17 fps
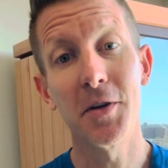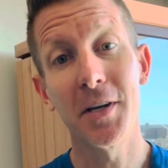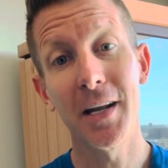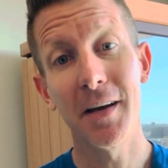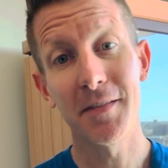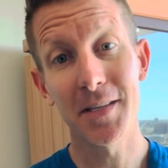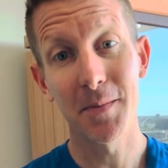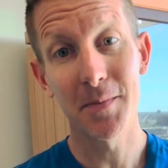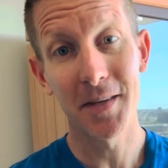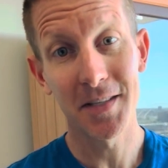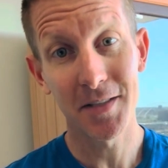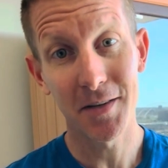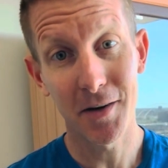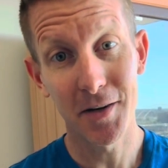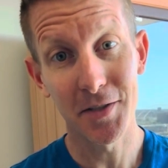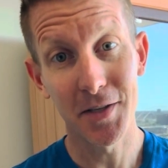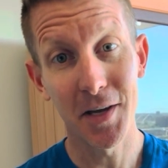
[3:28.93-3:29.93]
You could have something as
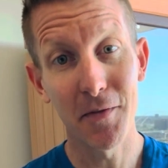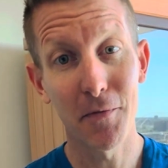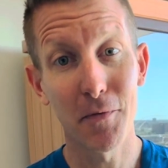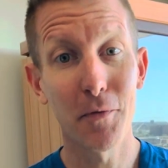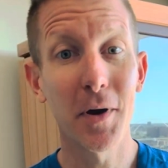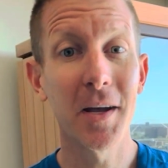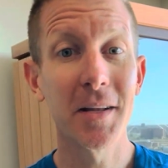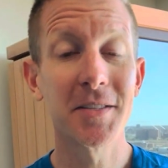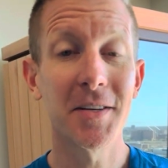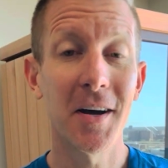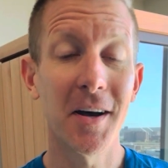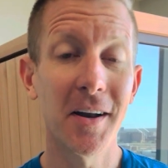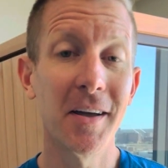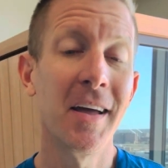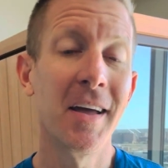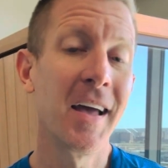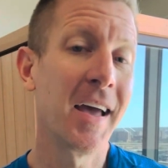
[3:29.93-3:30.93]
far as the infrared
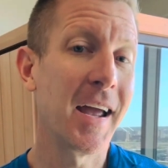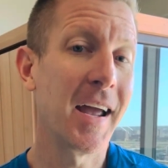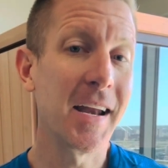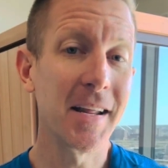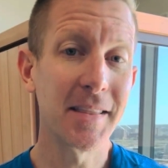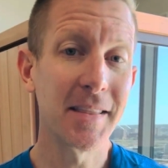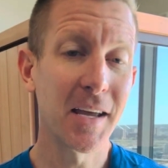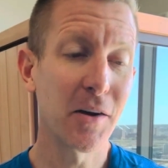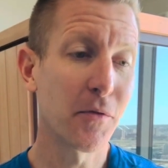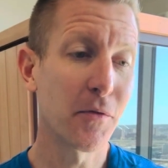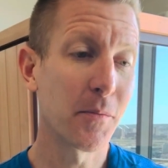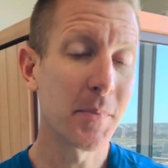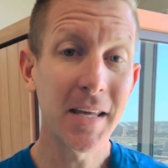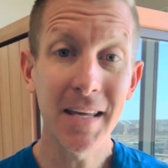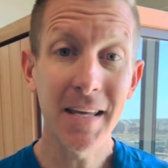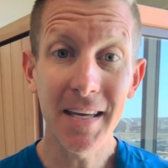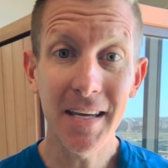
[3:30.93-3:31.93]
sauna, anything from
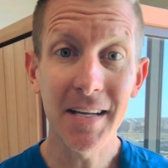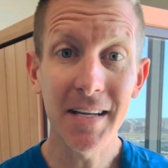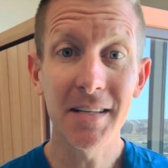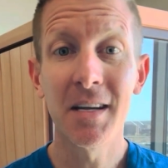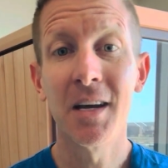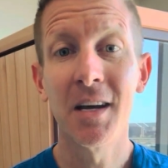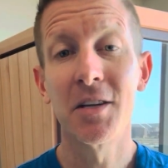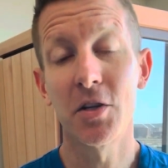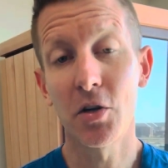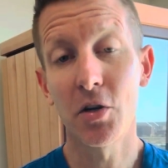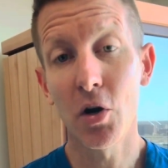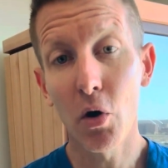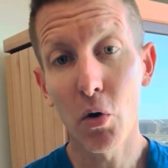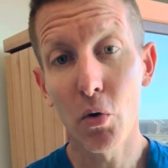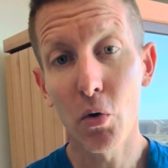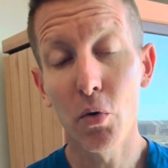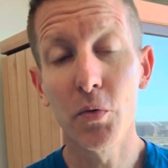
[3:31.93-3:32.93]
heat to
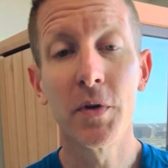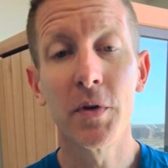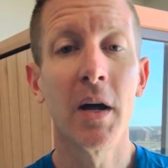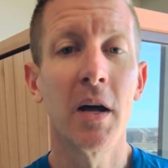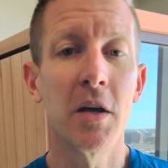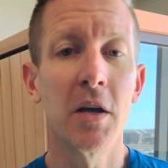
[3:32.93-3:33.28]
cold.